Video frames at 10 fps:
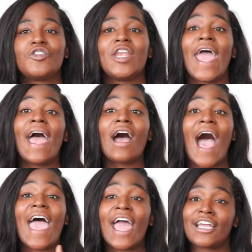Now
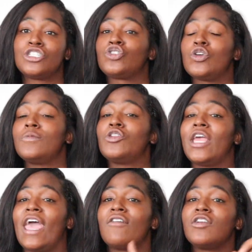I had contributed
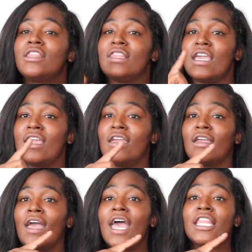
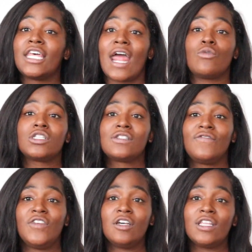everything that I was
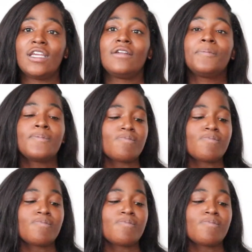feeling,